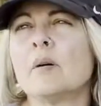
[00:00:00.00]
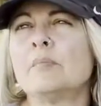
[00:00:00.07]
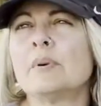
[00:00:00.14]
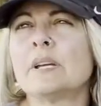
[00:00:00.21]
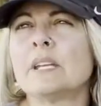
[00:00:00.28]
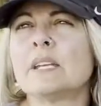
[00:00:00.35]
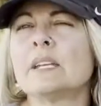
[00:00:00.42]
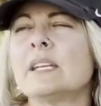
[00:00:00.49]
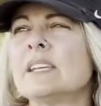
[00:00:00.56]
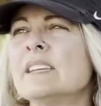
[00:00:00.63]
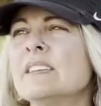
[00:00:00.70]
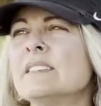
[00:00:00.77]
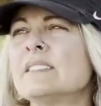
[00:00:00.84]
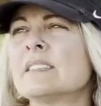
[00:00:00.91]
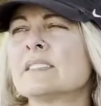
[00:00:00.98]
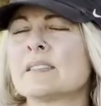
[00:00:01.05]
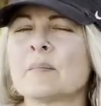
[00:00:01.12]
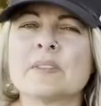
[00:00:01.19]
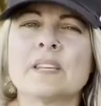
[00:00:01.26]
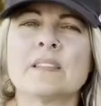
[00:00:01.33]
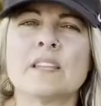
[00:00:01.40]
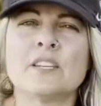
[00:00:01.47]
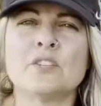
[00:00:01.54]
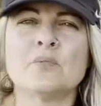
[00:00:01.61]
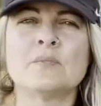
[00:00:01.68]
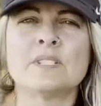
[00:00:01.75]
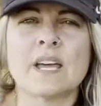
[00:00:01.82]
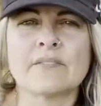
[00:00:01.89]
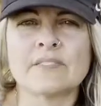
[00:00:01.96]
but it is something that you
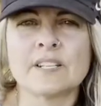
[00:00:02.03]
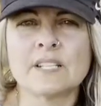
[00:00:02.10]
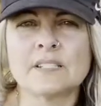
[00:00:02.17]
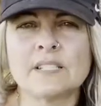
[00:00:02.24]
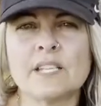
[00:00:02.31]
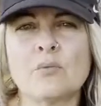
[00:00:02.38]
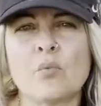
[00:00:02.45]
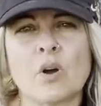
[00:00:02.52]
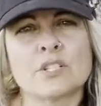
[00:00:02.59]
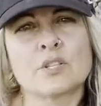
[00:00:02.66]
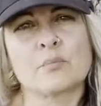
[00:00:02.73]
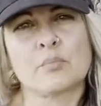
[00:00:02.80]
definitely want to